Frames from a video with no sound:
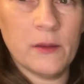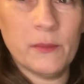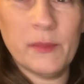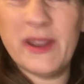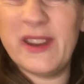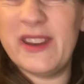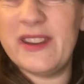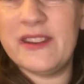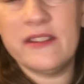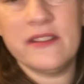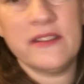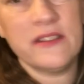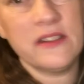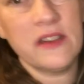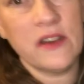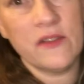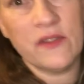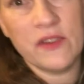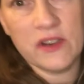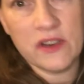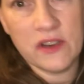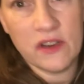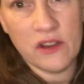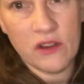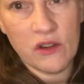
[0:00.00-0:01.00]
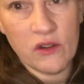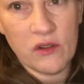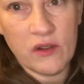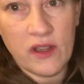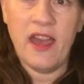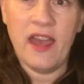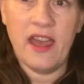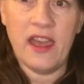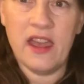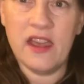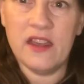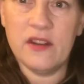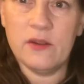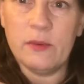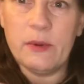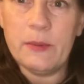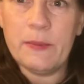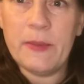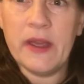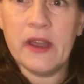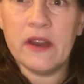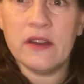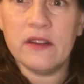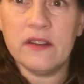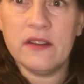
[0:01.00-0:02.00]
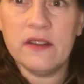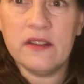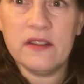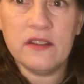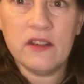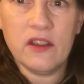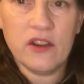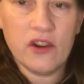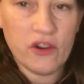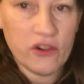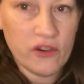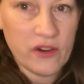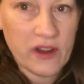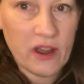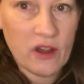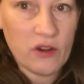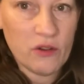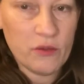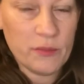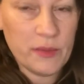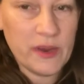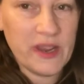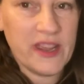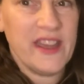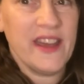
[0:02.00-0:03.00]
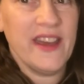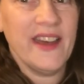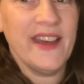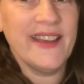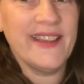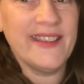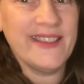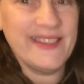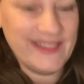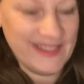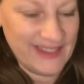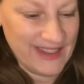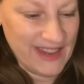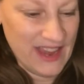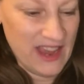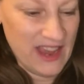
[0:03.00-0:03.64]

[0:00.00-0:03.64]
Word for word: But you just never know. And we picked her out because